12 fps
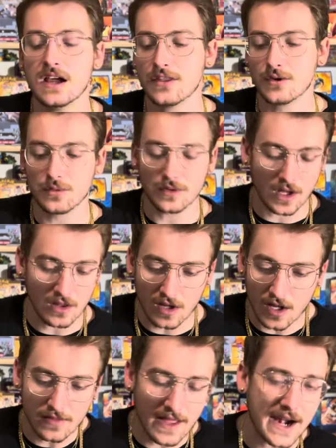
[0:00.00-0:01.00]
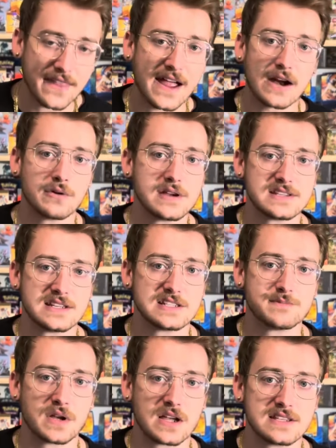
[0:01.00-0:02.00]
a lot of that reason is
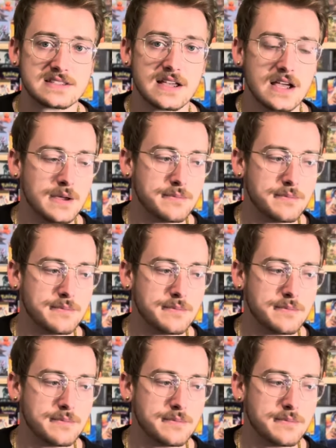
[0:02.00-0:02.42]
because